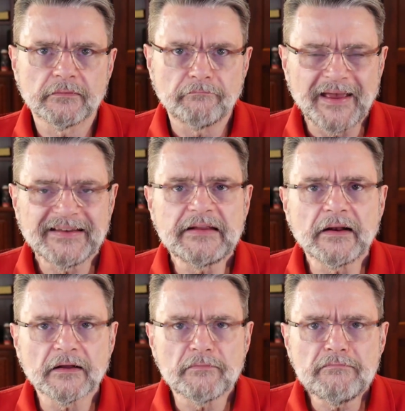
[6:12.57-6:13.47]

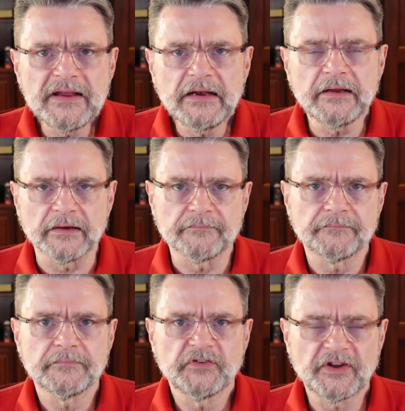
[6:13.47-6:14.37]
magnetic media
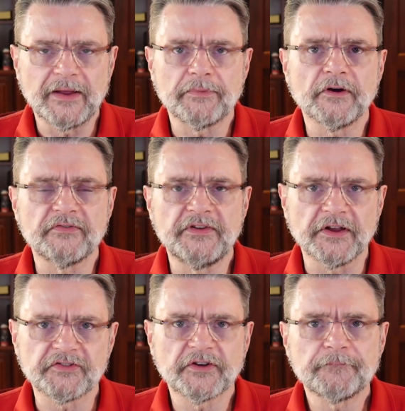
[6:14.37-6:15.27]
type of
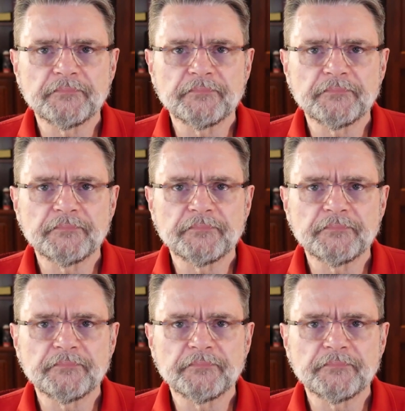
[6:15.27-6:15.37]
disk.